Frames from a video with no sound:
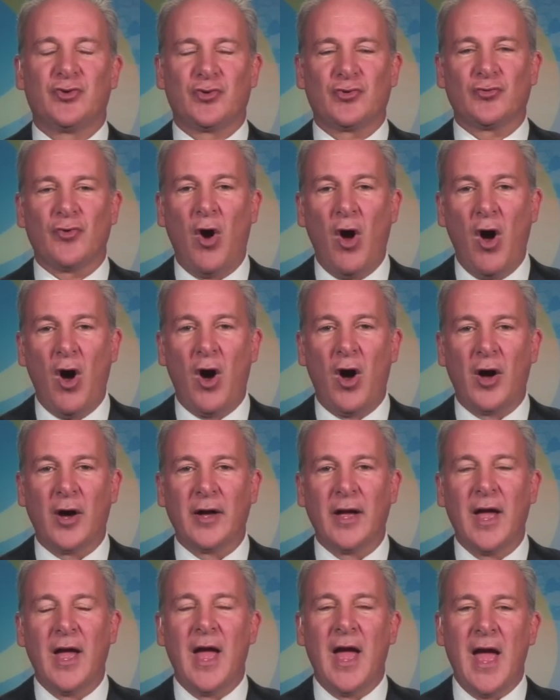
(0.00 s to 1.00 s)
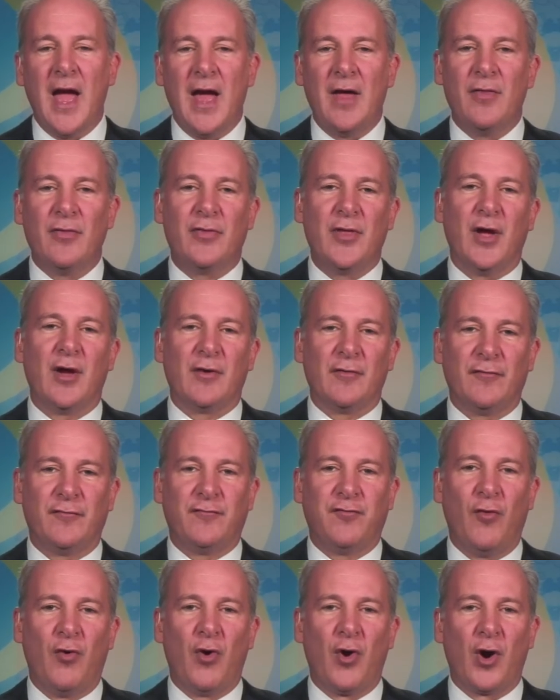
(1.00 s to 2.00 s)
strong, and
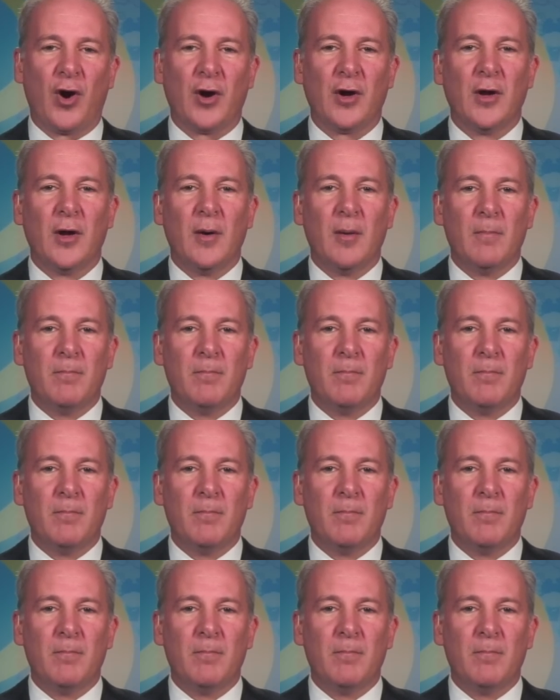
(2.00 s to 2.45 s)
therefore